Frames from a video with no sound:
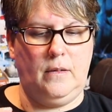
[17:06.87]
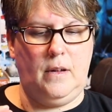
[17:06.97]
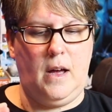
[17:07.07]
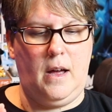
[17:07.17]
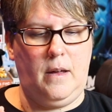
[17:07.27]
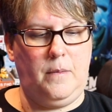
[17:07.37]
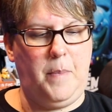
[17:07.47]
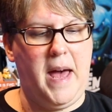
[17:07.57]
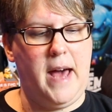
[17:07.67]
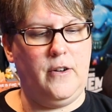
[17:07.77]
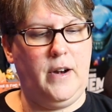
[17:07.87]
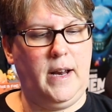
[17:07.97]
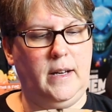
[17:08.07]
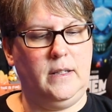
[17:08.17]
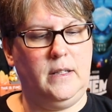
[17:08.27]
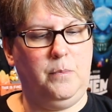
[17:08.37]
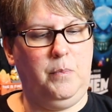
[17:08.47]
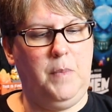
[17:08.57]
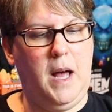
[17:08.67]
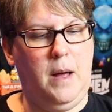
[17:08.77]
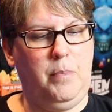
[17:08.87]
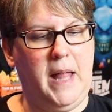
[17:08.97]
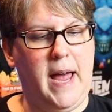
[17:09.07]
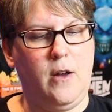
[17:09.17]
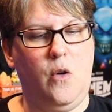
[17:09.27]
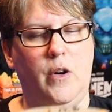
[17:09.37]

pattern, and it's black,